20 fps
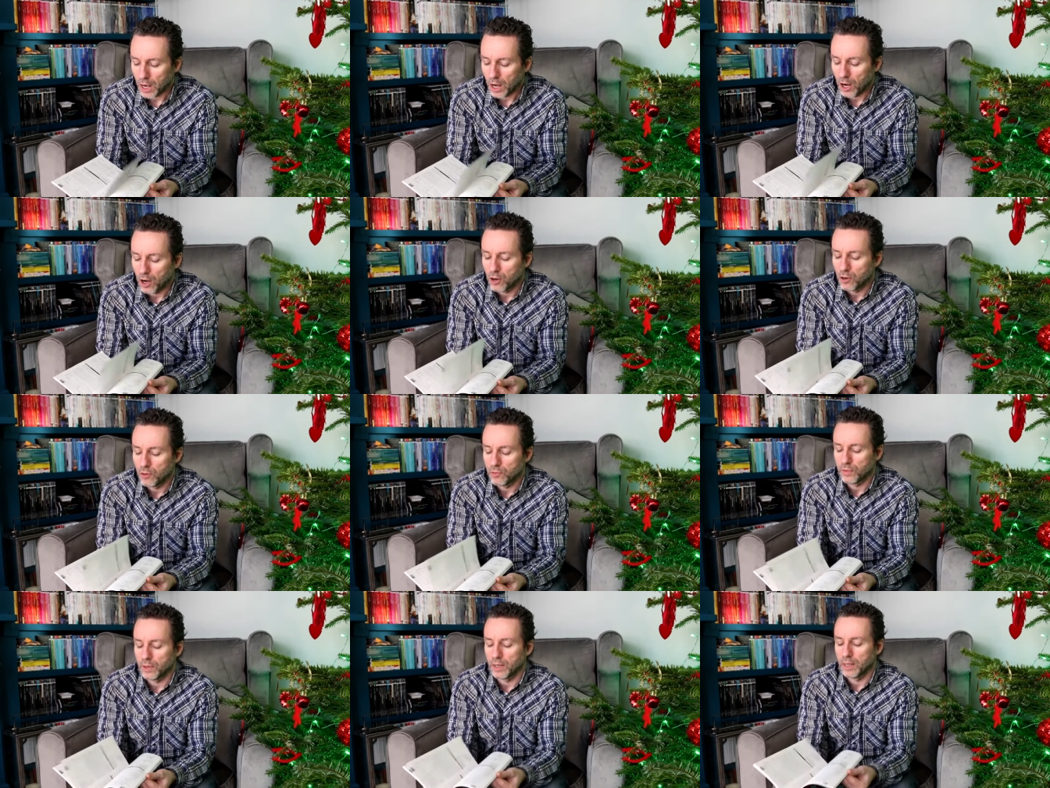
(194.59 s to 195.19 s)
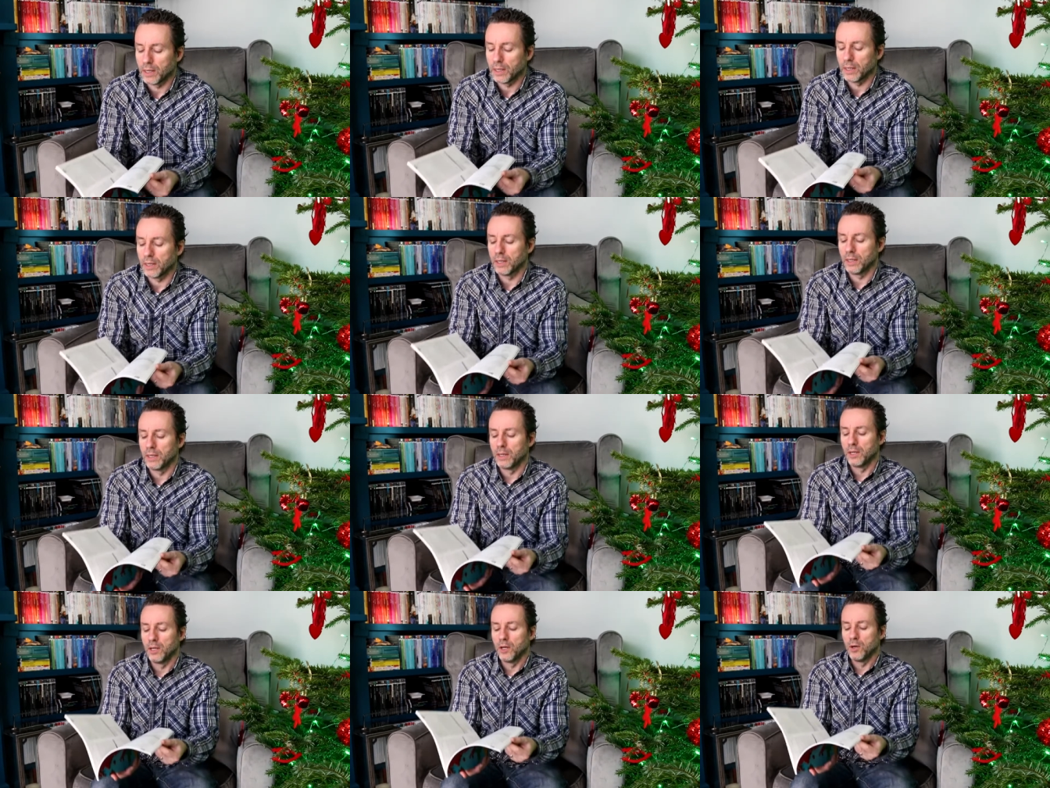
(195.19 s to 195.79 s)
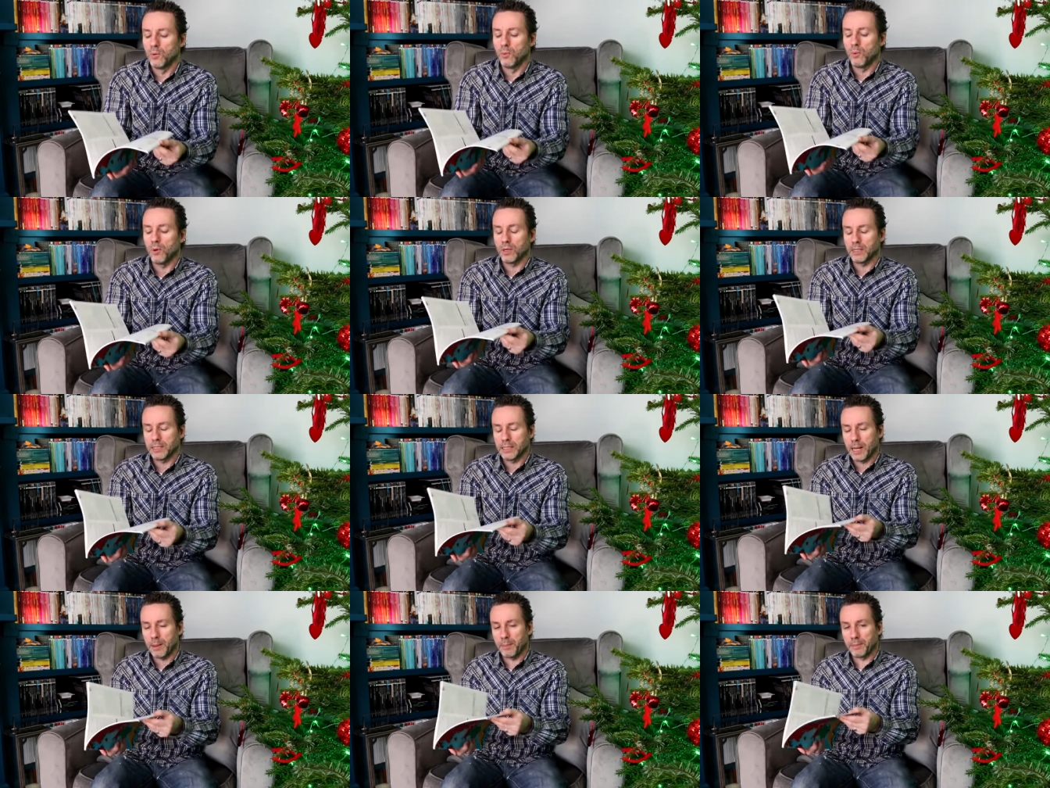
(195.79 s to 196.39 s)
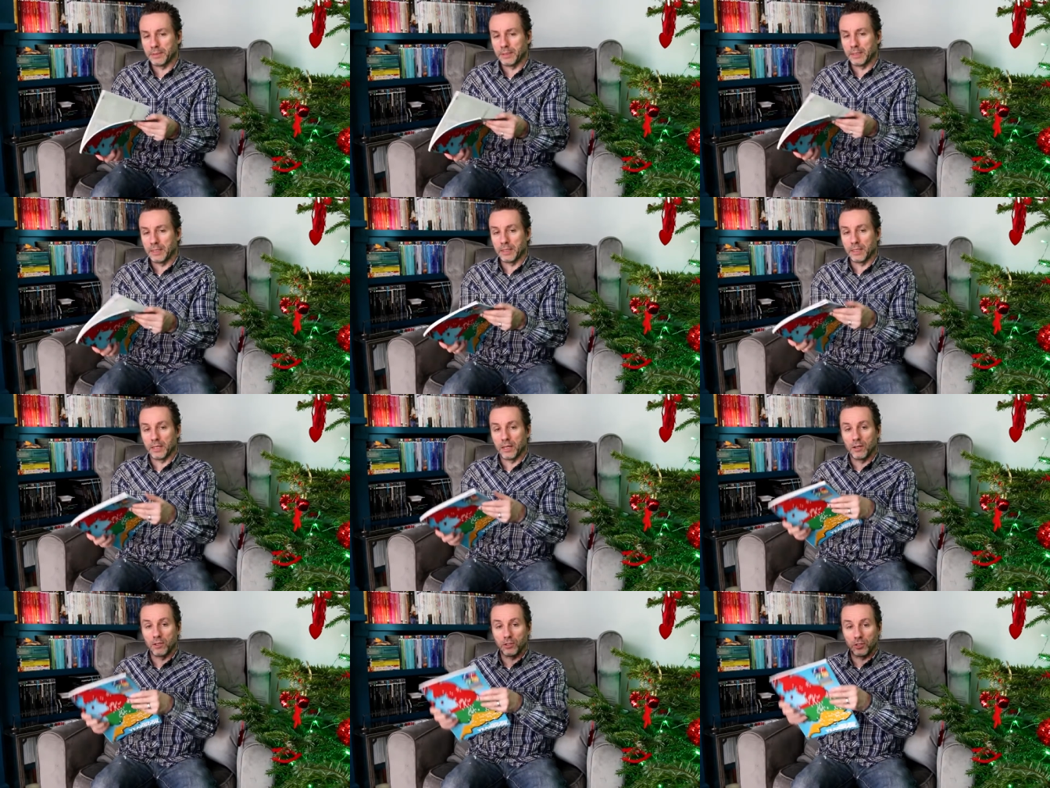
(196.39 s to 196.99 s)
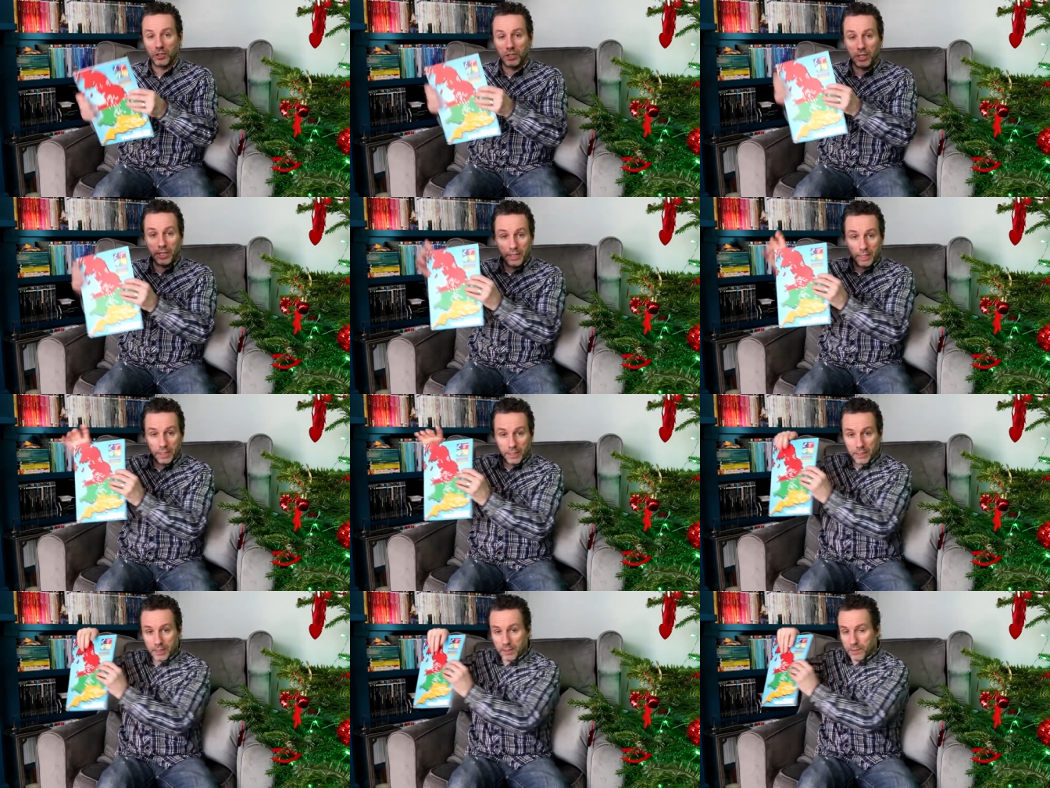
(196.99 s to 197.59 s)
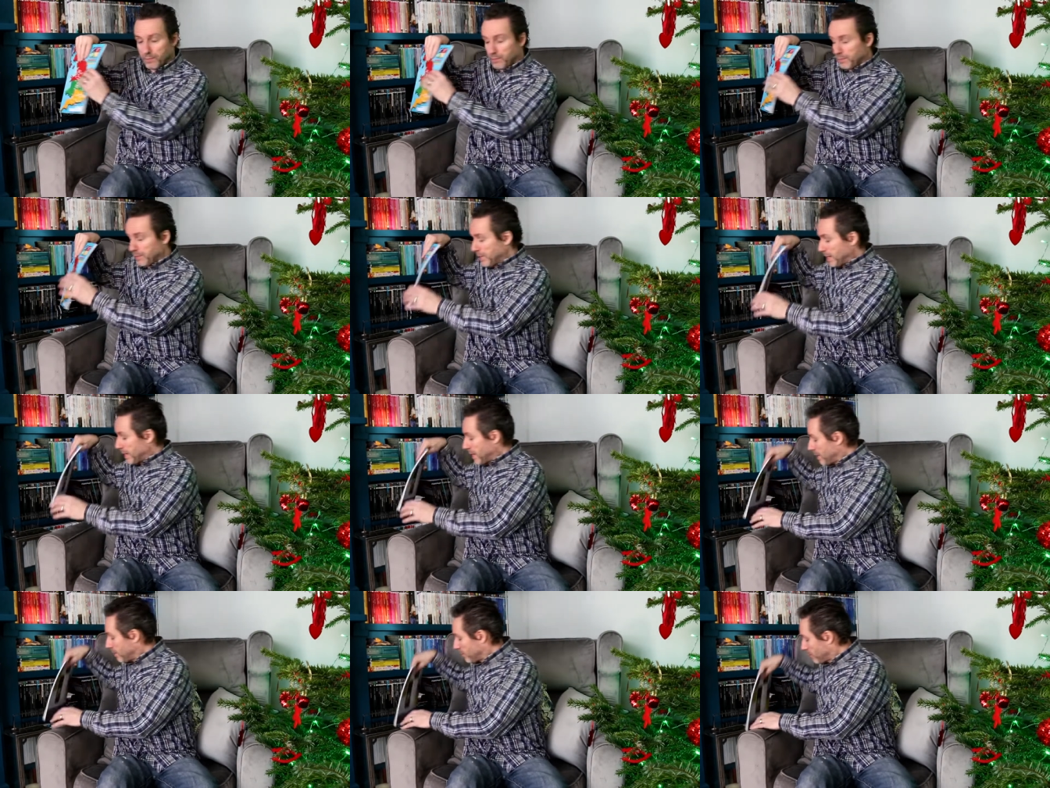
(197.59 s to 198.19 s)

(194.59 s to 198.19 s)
over what has happened in the last year, and